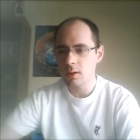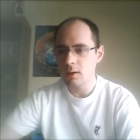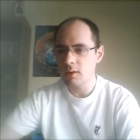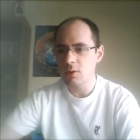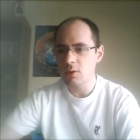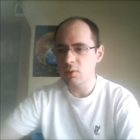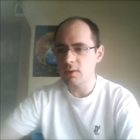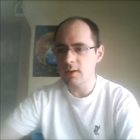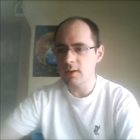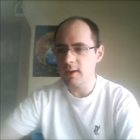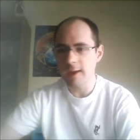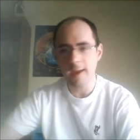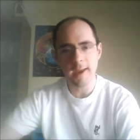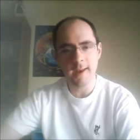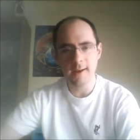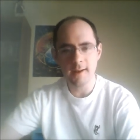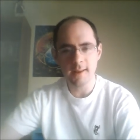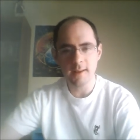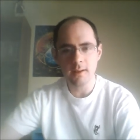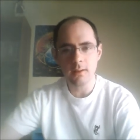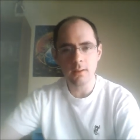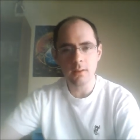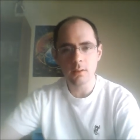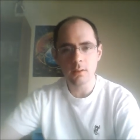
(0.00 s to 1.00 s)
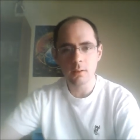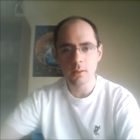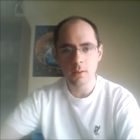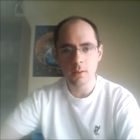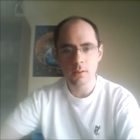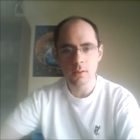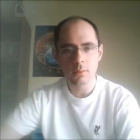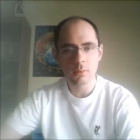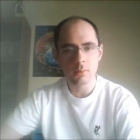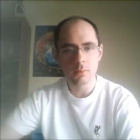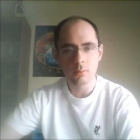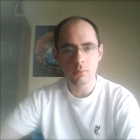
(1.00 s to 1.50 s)
Are you kidding?
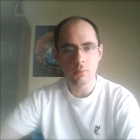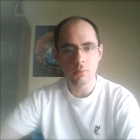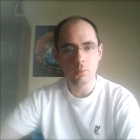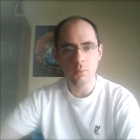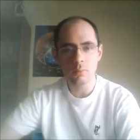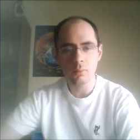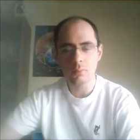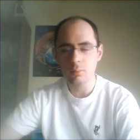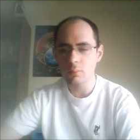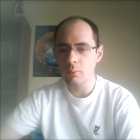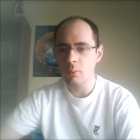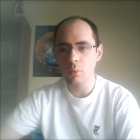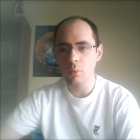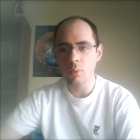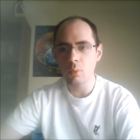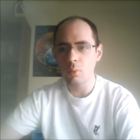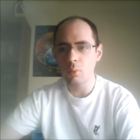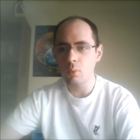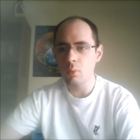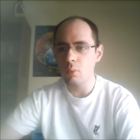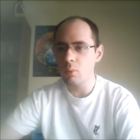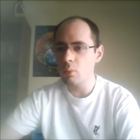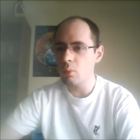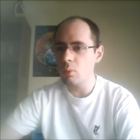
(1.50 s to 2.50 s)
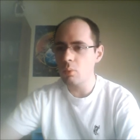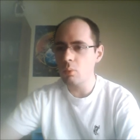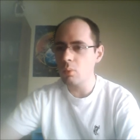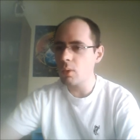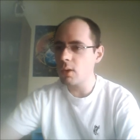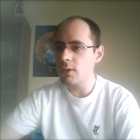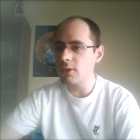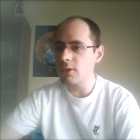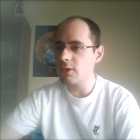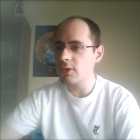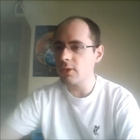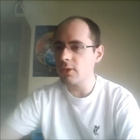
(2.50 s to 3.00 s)

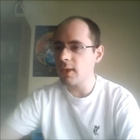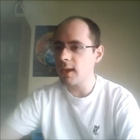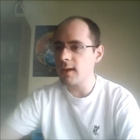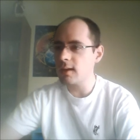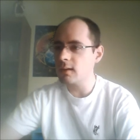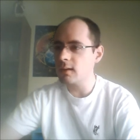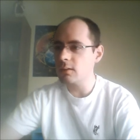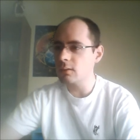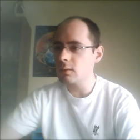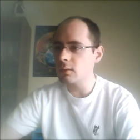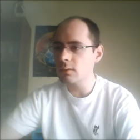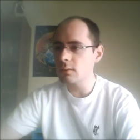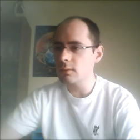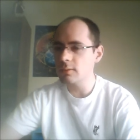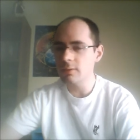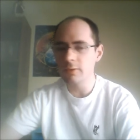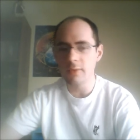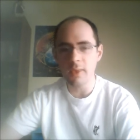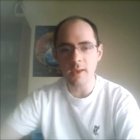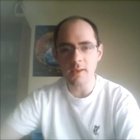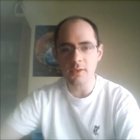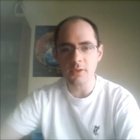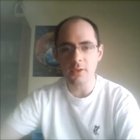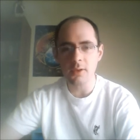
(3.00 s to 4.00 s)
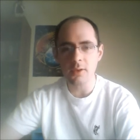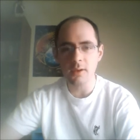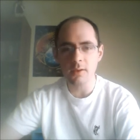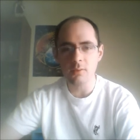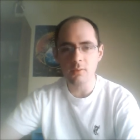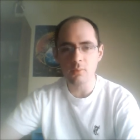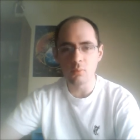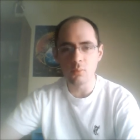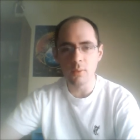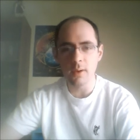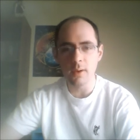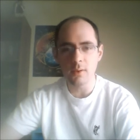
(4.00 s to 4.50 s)
What's that? That's
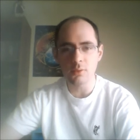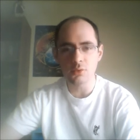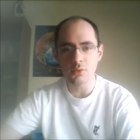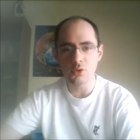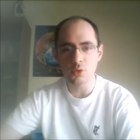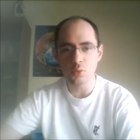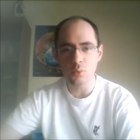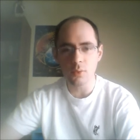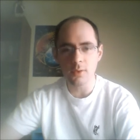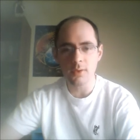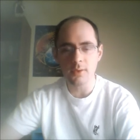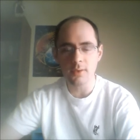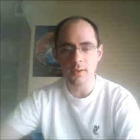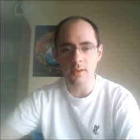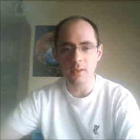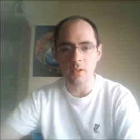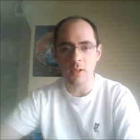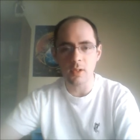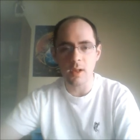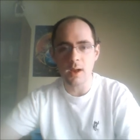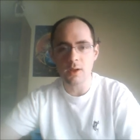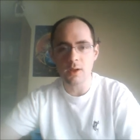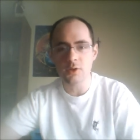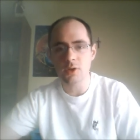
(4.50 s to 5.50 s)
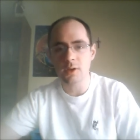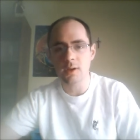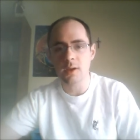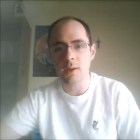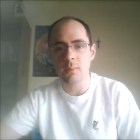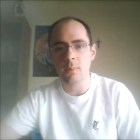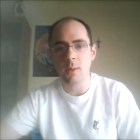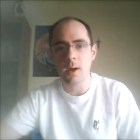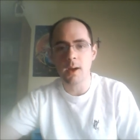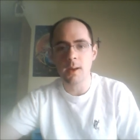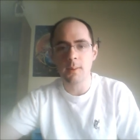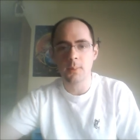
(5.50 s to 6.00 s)
like weird twisted
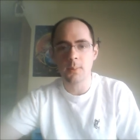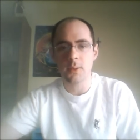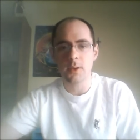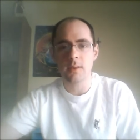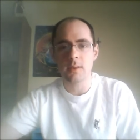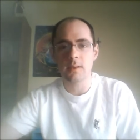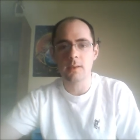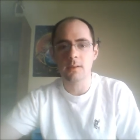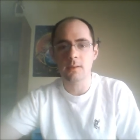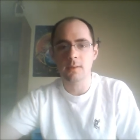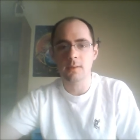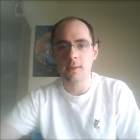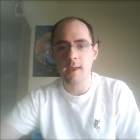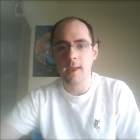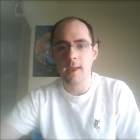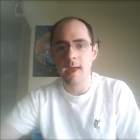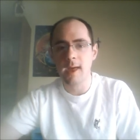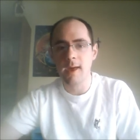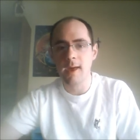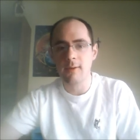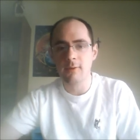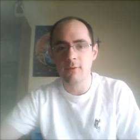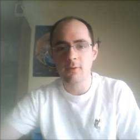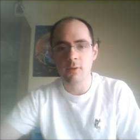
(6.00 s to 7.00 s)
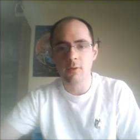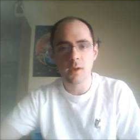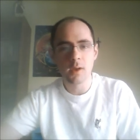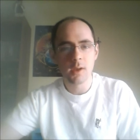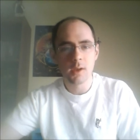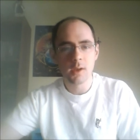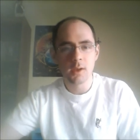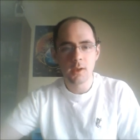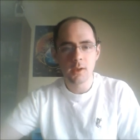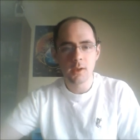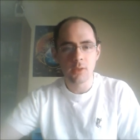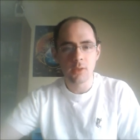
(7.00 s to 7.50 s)
logic, in my opinion, to have
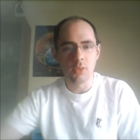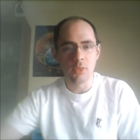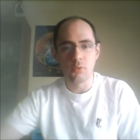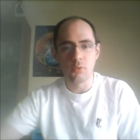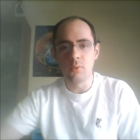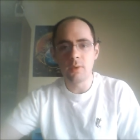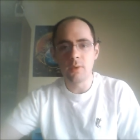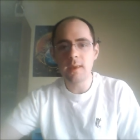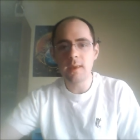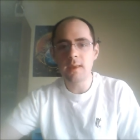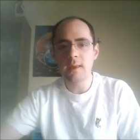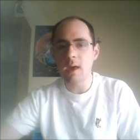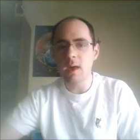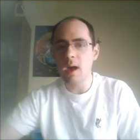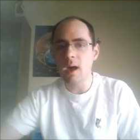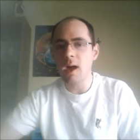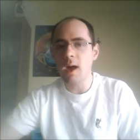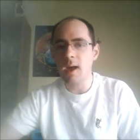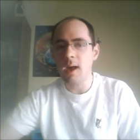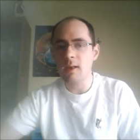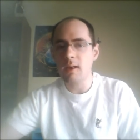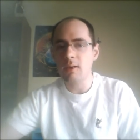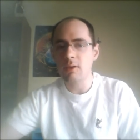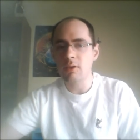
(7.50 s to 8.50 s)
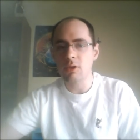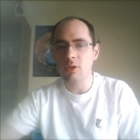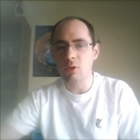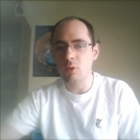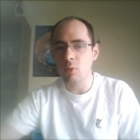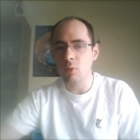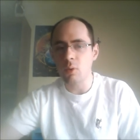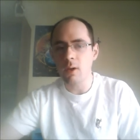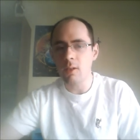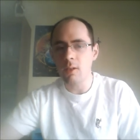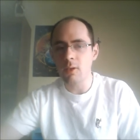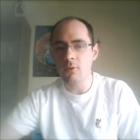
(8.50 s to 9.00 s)
3 guys to
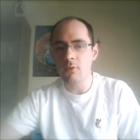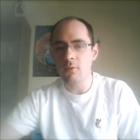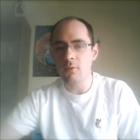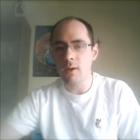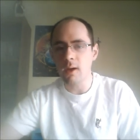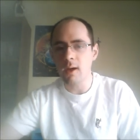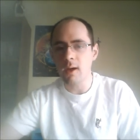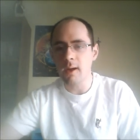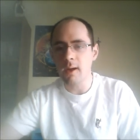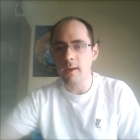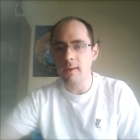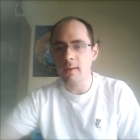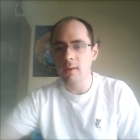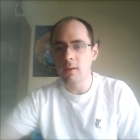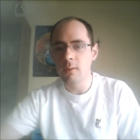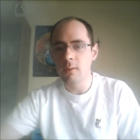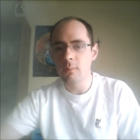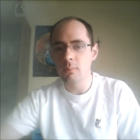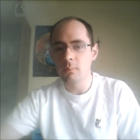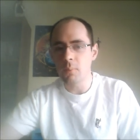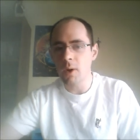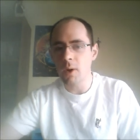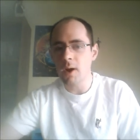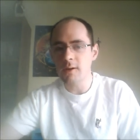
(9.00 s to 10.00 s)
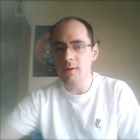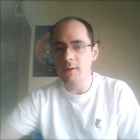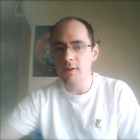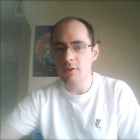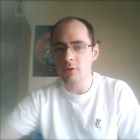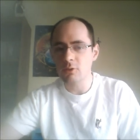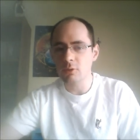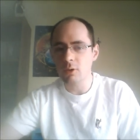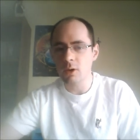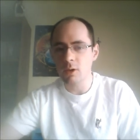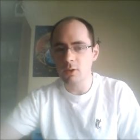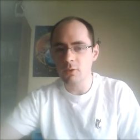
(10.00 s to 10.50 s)
qualify by
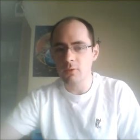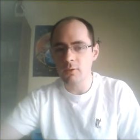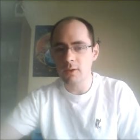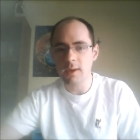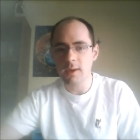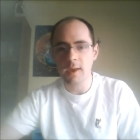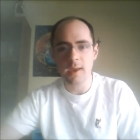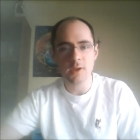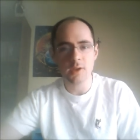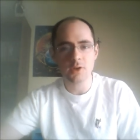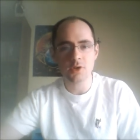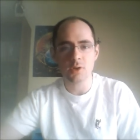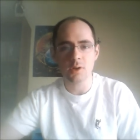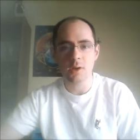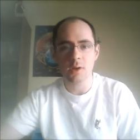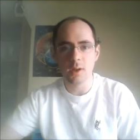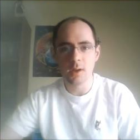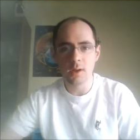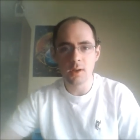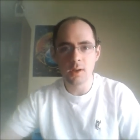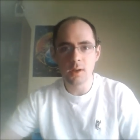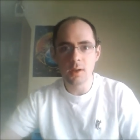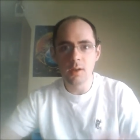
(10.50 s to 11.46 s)
disqualification.